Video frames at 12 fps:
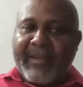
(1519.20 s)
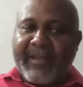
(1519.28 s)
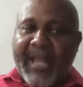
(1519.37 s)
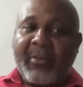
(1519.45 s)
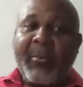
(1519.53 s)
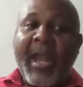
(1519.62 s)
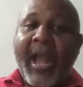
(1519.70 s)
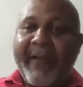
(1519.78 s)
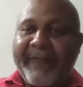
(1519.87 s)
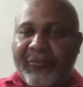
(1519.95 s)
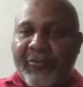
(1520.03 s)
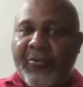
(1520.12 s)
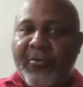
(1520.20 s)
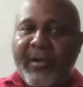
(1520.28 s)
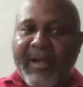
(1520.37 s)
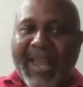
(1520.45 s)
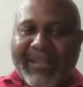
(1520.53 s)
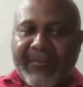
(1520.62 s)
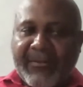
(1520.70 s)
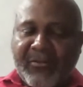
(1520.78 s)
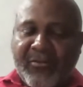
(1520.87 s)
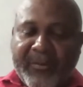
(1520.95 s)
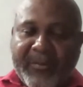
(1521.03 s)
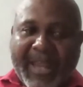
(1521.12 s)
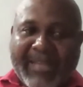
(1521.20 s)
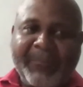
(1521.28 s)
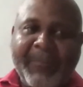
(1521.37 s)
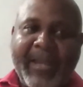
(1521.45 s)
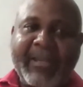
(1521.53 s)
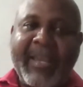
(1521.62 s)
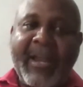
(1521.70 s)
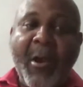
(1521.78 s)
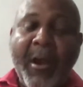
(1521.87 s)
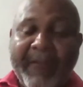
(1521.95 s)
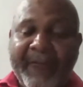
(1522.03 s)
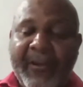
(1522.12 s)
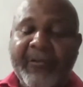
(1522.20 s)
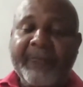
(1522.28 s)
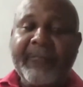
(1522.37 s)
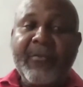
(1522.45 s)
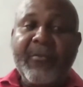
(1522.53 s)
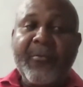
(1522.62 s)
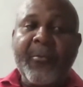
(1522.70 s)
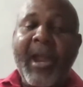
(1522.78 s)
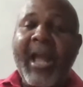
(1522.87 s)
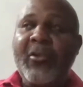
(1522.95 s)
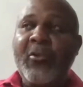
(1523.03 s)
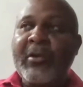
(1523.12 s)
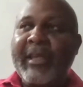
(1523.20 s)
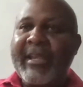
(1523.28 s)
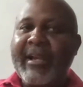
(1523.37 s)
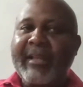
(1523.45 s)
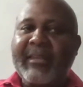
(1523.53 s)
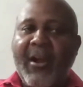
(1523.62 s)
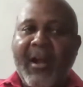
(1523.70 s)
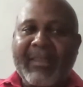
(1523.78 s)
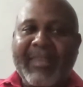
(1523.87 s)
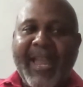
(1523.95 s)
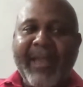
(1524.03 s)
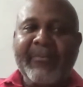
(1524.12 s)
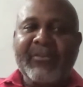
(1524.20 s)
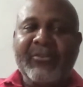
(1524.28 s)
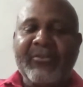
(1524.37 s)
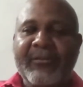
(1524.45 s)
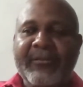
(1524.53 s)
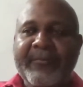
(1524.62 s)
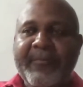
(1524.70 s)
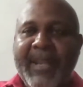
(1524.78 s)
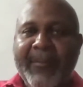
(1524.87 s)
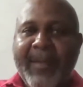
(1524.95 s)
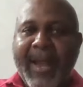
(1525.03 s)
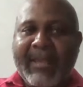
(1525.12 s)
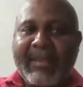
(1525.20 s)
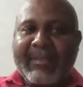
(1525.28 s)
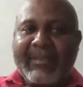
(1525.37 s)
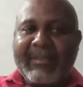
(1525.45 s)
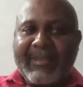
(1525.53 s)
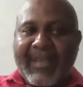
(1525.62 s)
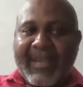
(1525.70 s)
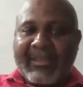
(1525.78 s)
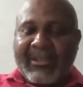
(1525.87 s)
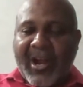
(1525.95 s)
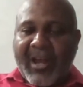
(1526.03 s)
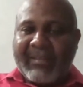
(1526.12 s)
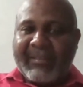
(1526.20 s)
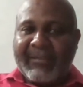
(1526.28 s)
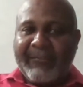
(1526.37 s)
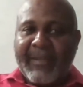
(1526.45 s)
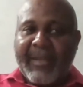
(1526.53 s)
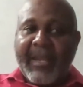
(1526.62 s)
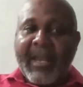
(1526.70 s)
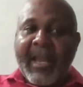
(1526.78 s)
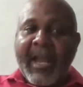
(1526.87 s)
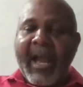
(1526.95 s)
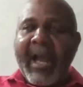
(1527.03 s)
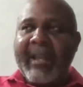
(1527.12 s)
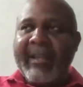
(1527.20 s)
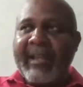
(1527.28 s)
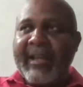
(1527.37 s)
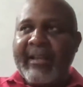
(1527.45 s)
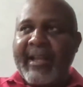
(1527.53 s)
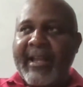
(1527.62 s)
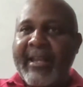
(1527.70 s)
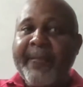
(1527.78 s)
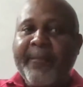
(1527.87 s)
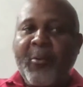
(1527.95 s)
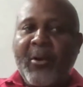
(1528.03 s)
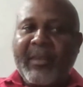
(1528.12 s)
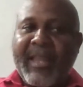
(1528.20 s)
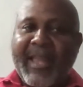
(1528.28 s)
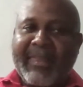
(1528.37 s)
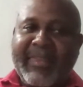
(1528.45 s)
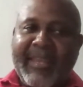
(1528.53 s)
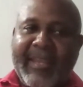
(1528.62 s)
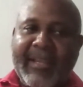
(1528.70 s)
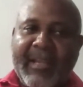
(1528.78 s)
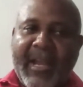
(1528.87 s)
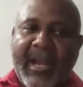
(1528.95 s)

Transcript: that we have to expect. However, we are looking at all times to minimize these costs. And an important thing